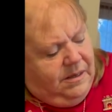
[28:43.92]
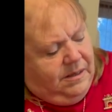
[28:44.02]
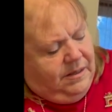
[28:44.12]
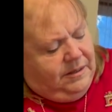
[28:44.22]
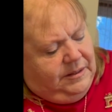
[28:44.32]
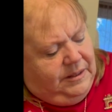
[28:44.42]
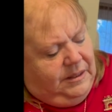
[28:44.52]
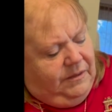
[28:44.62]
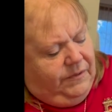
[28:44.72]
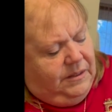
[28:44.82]
and see
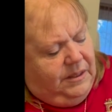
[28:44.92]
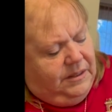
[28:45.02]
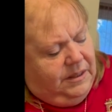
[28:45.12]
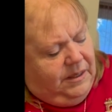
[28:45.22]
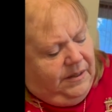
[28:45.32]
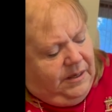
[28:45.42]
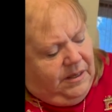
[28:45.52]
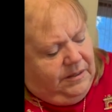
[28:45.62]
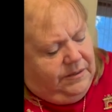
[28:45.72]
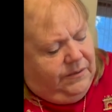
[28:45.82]
if it needs anything else.